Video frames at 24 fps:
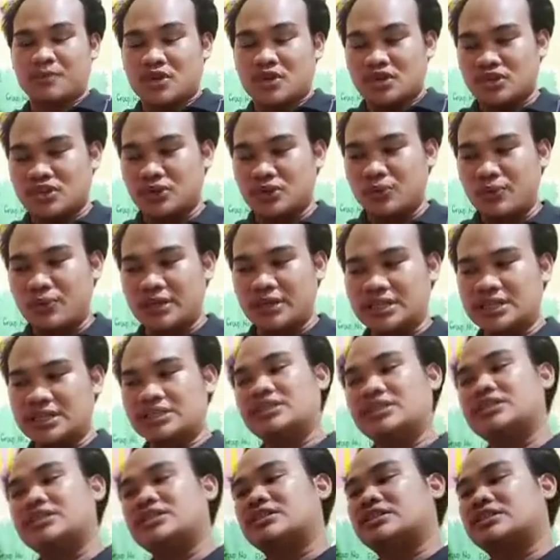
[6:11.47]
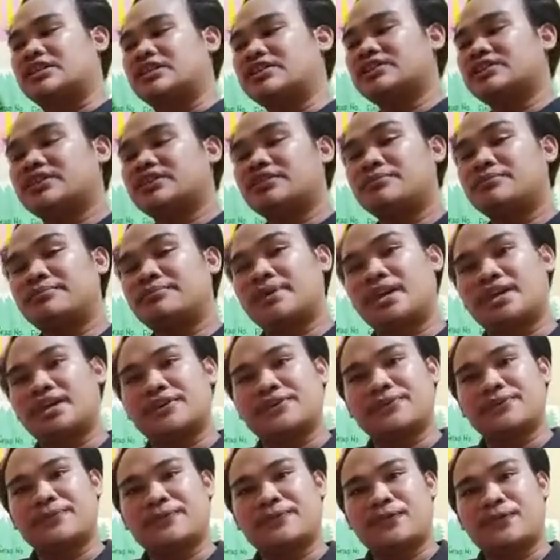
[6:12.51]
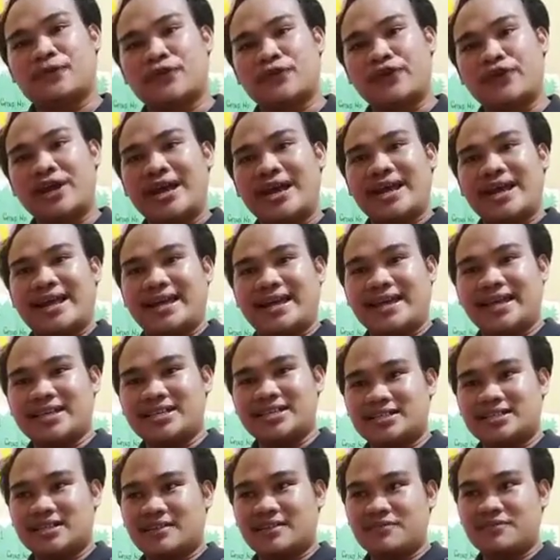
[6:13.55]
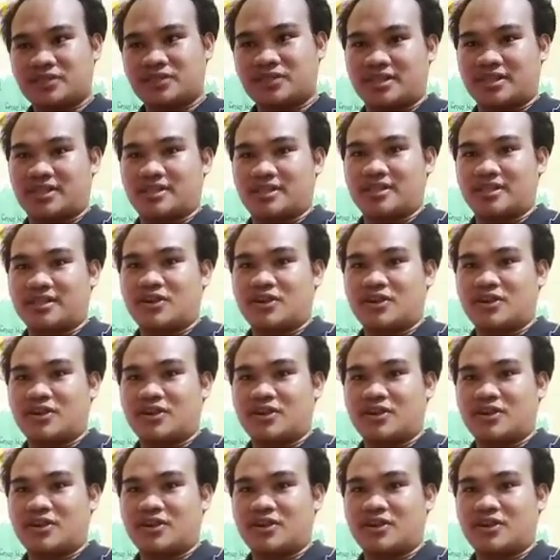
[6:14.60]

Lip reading: So what is the standard value for S subshell?